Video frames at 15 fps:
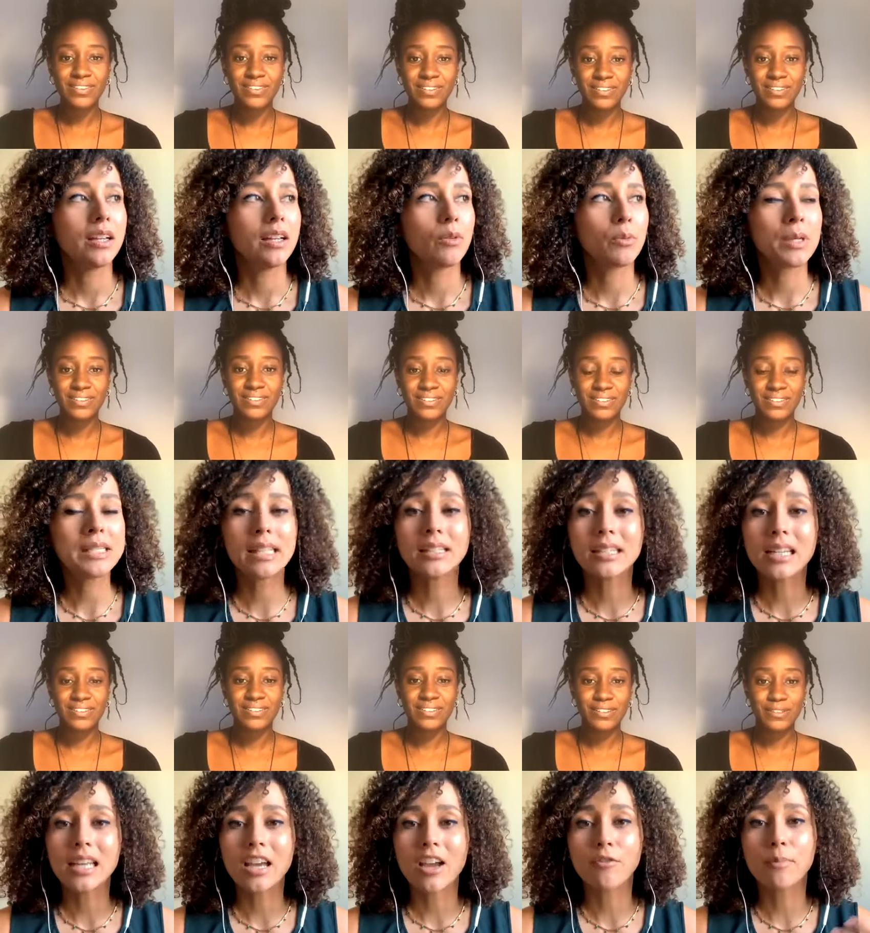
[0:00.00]

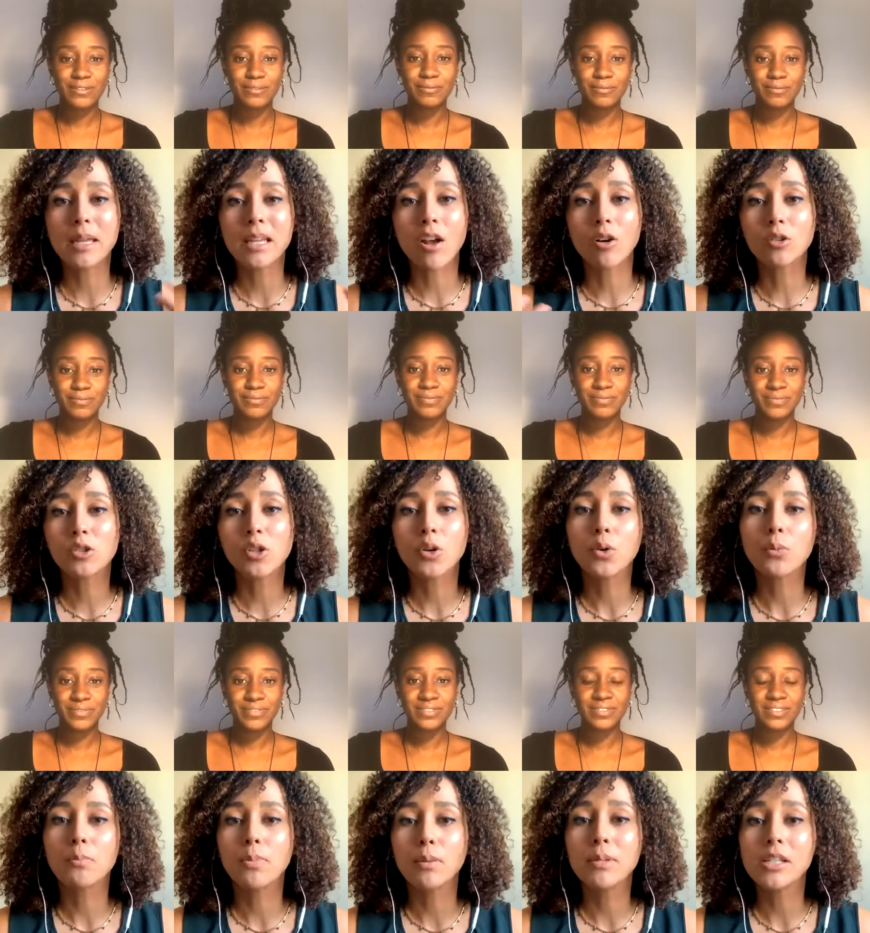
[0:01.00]
Speaker 1: recently I've been also
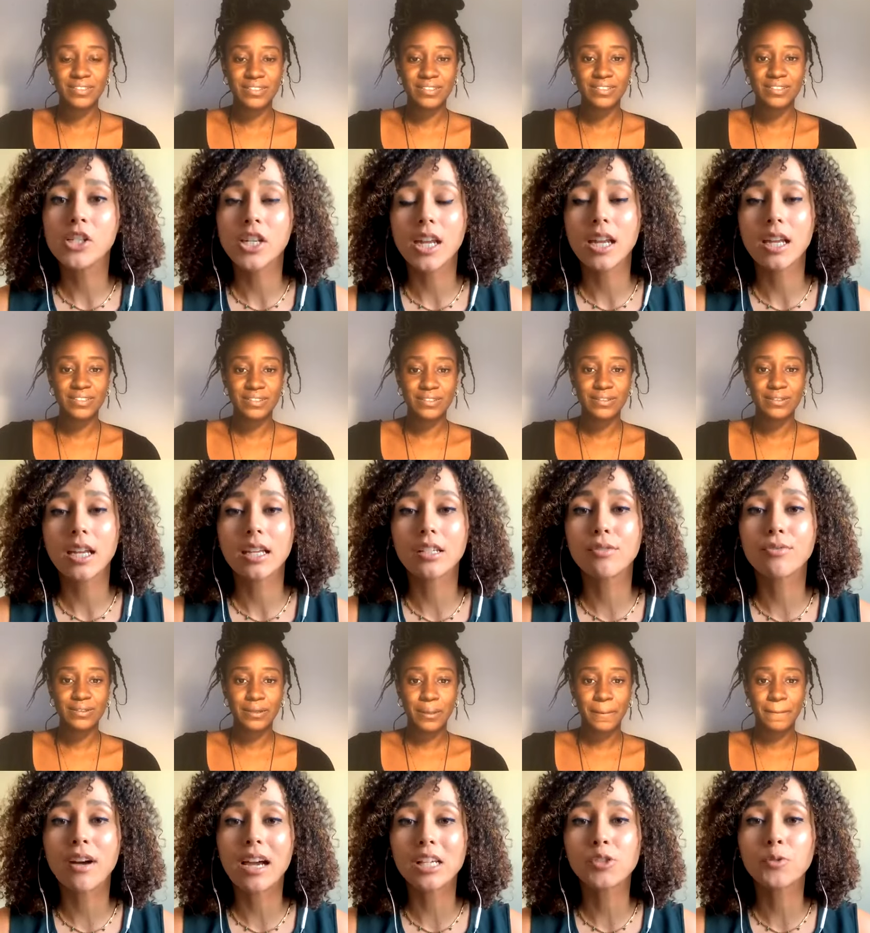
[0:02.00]
publishing
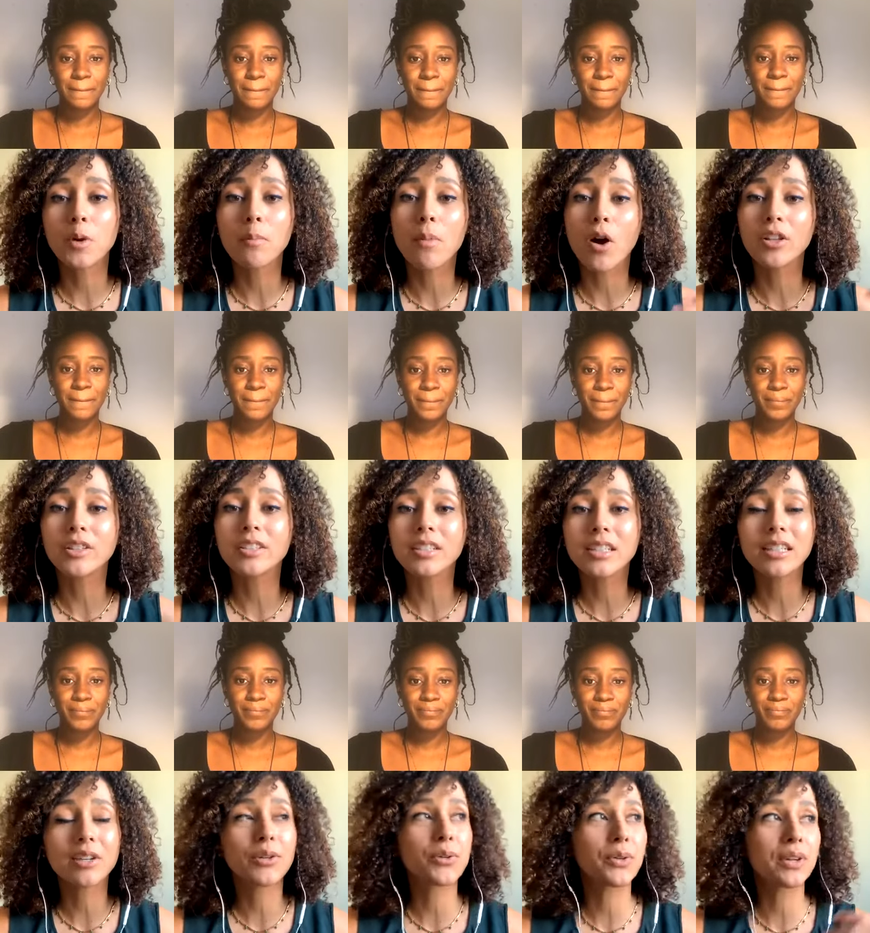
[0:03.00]
advice from other
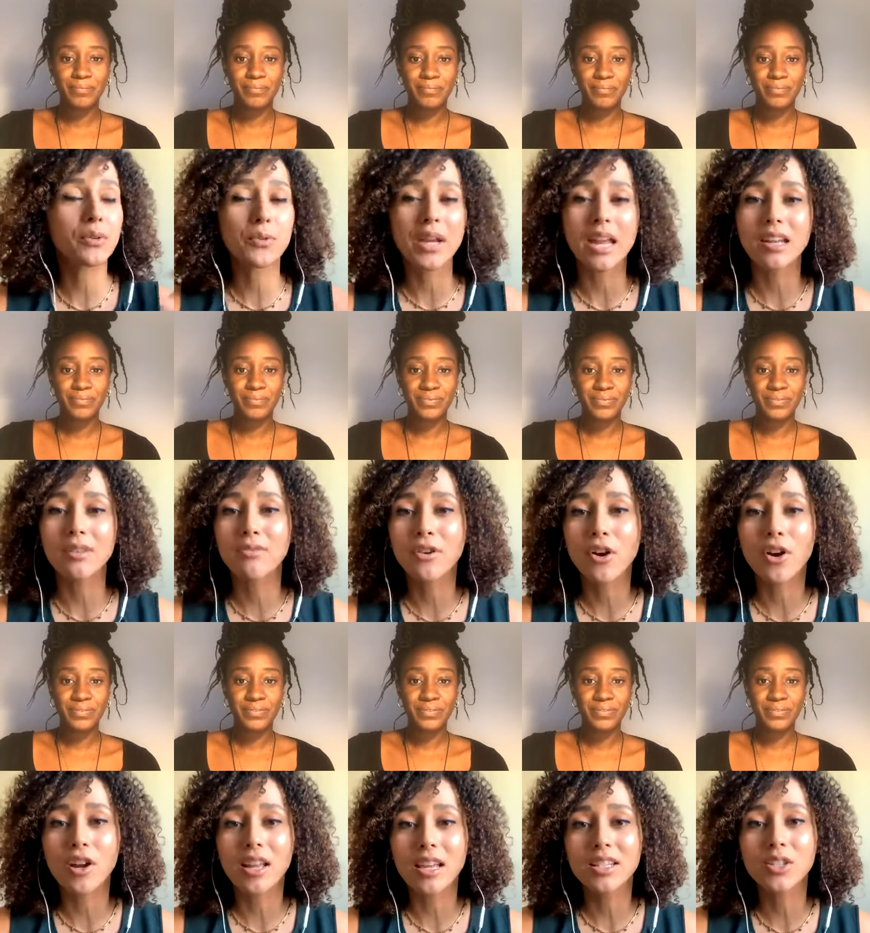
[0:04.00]
creative
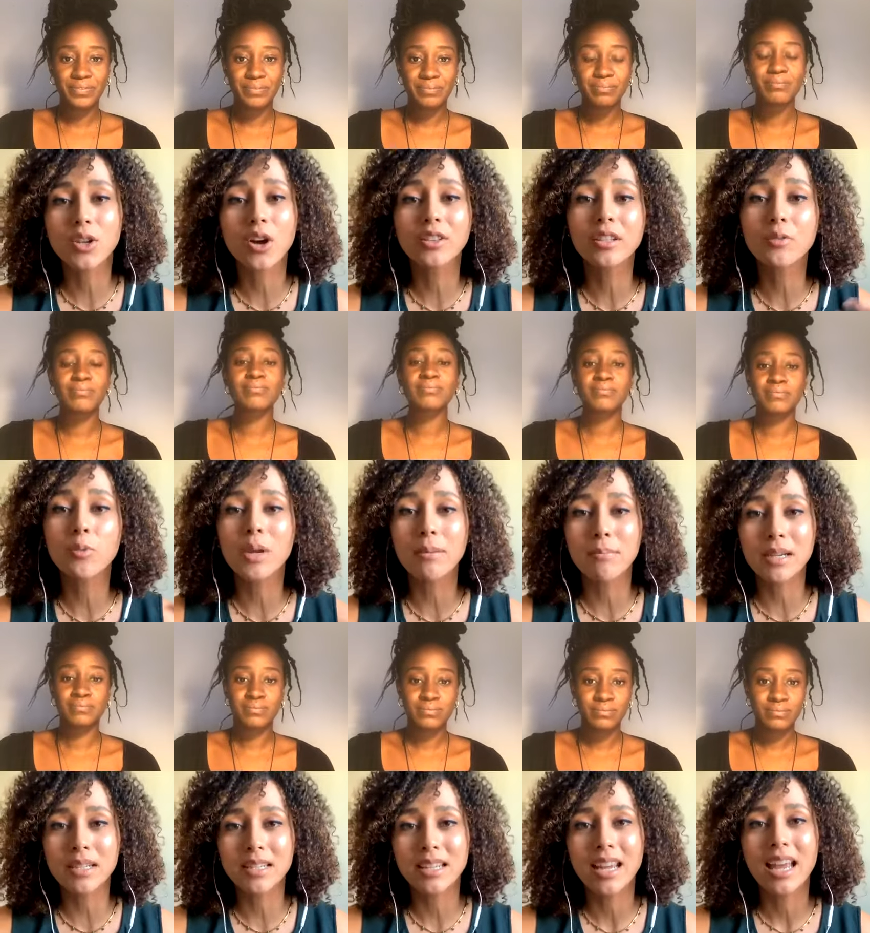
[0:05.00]
colleagues, other
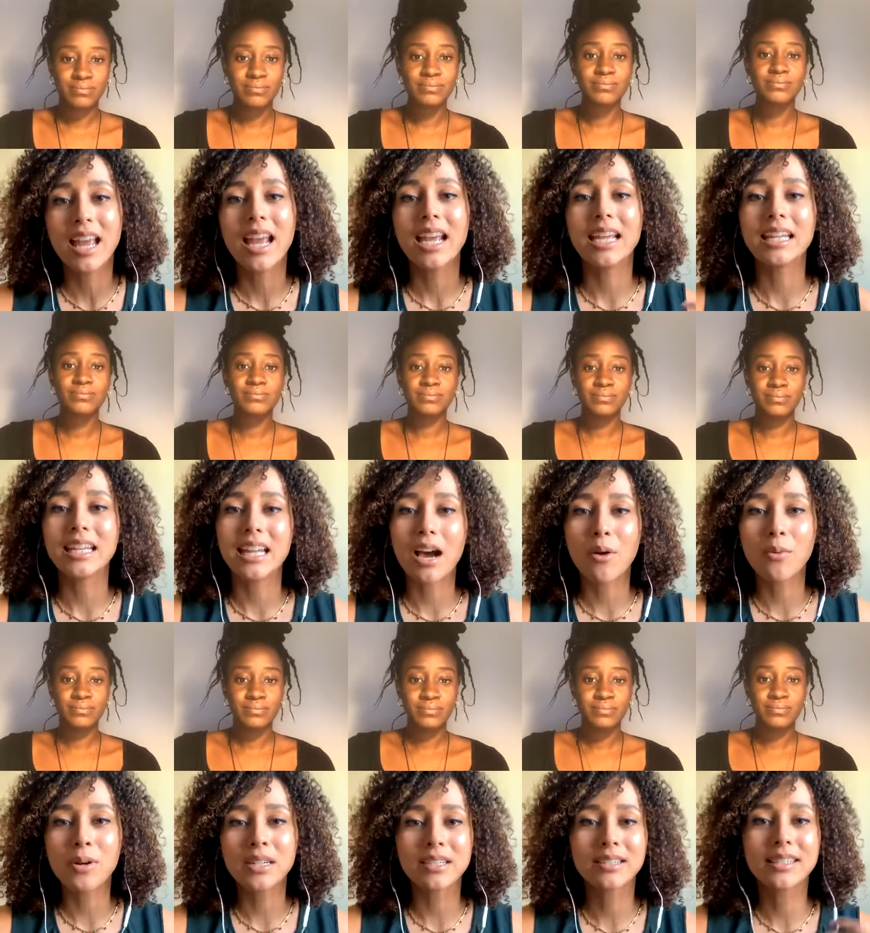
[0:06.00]
women in
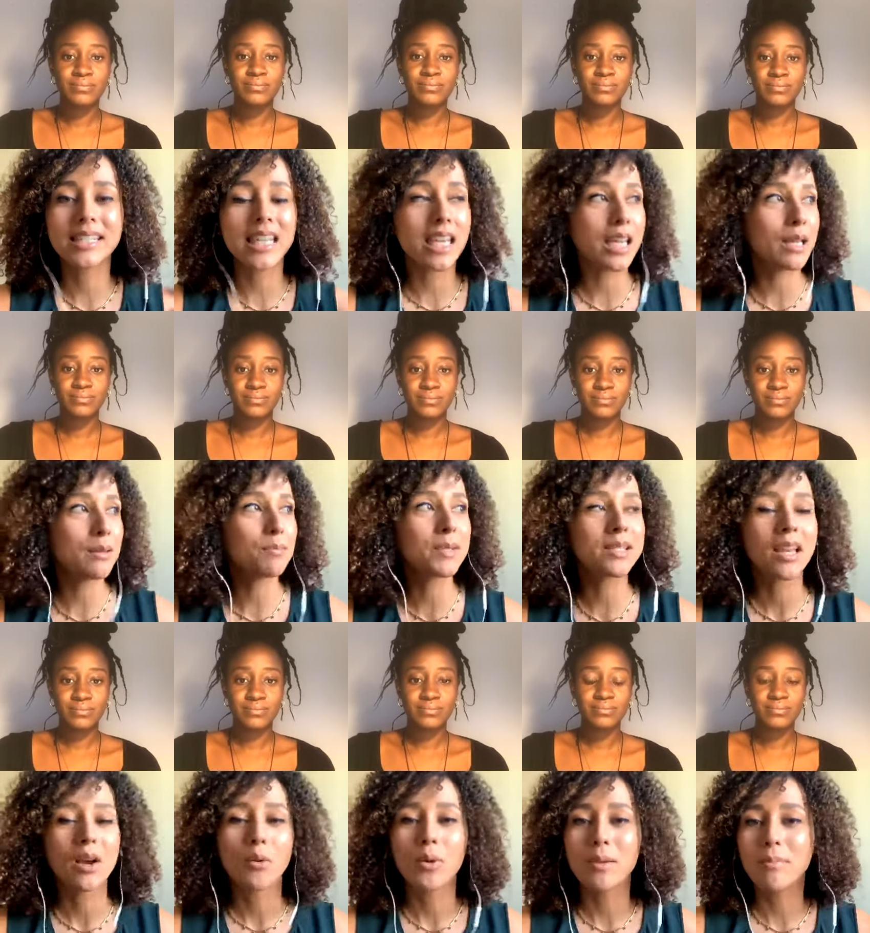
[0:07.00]
our teams,
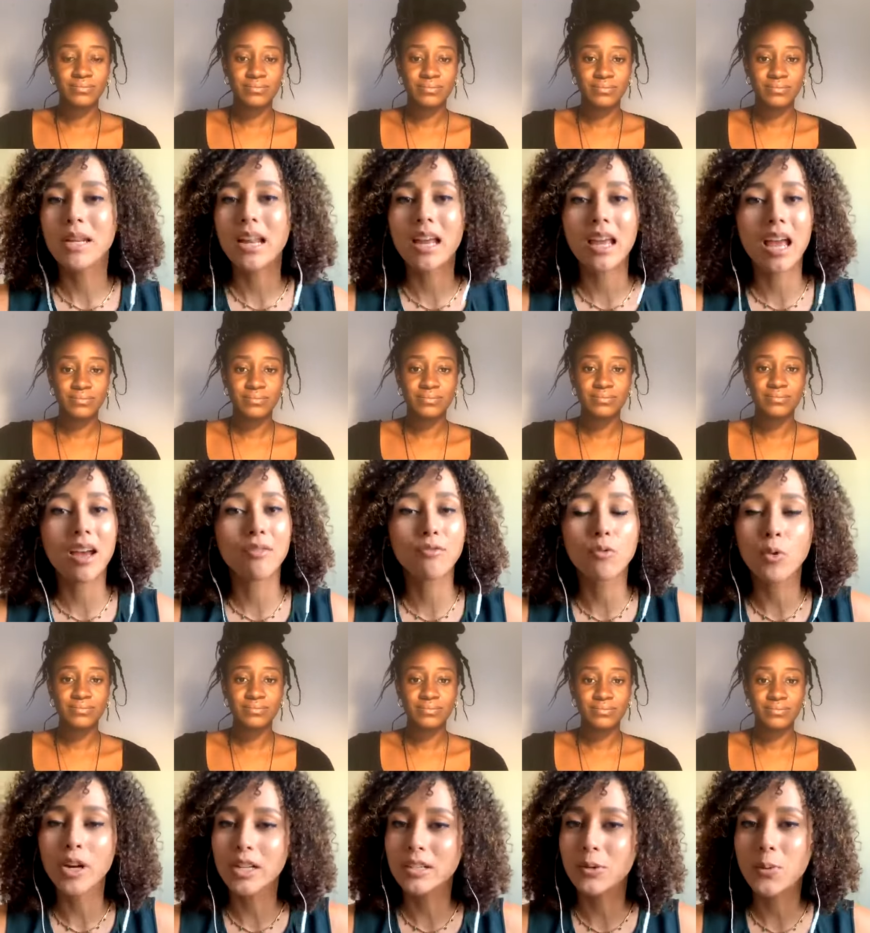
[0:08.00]
women I have
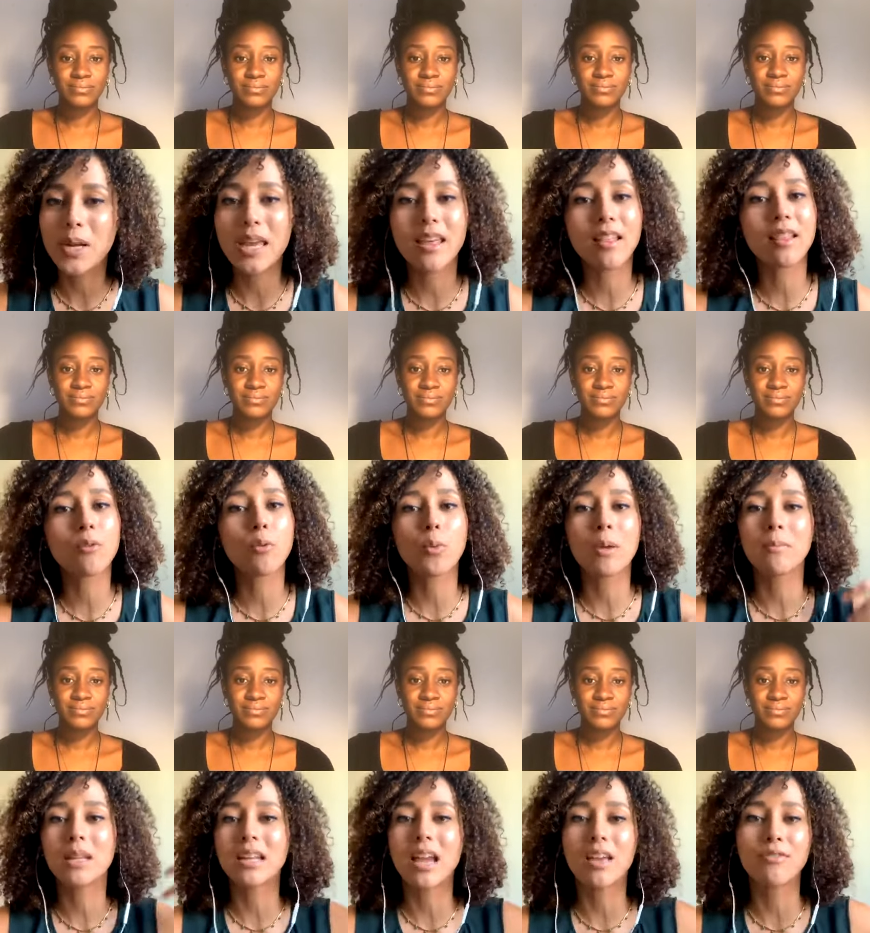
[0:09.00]
worked with,
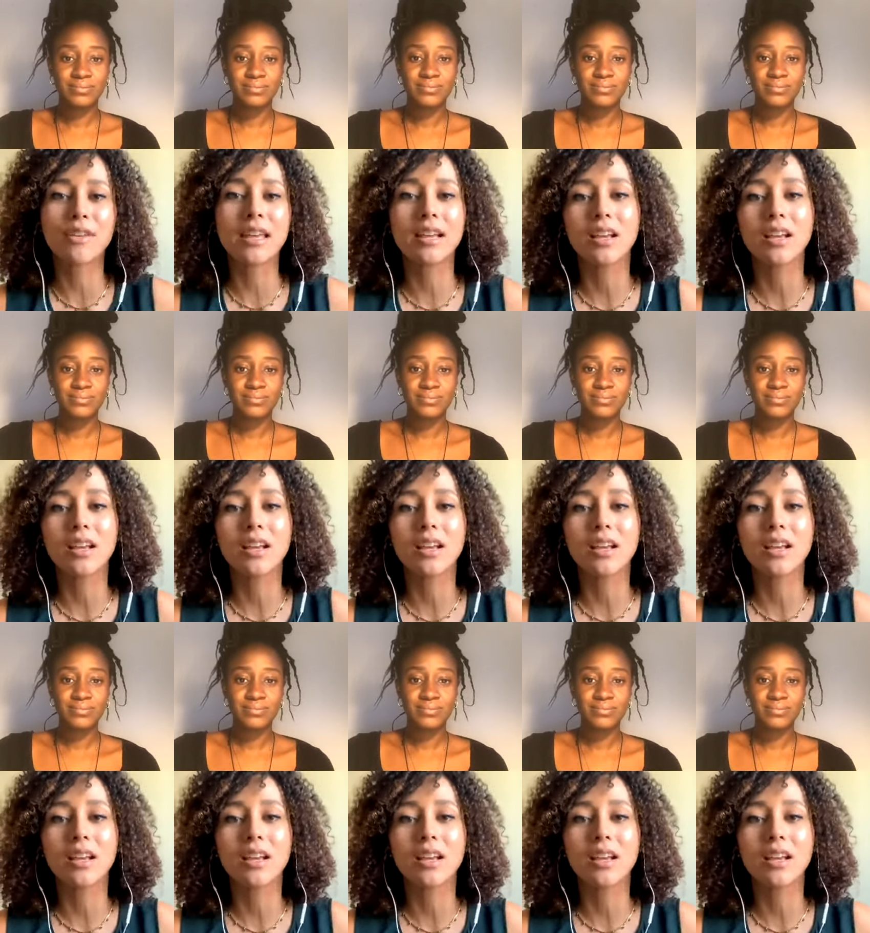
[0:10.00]
women I've